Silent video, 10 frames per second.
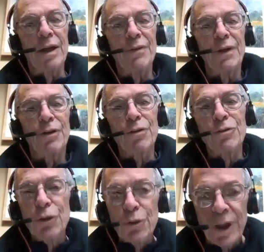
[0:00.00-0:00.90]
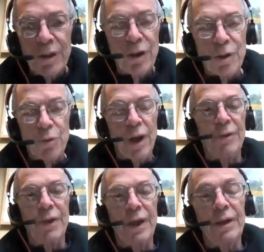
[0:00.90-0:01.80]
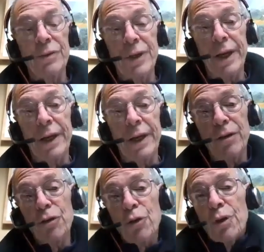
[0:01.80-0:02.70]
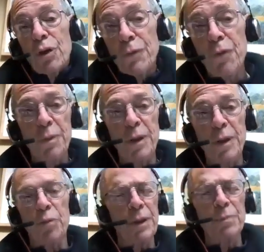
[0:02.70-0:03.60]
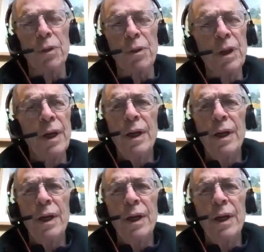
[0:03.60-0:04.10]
I think you're tuned into the right things, and you're doing good for people.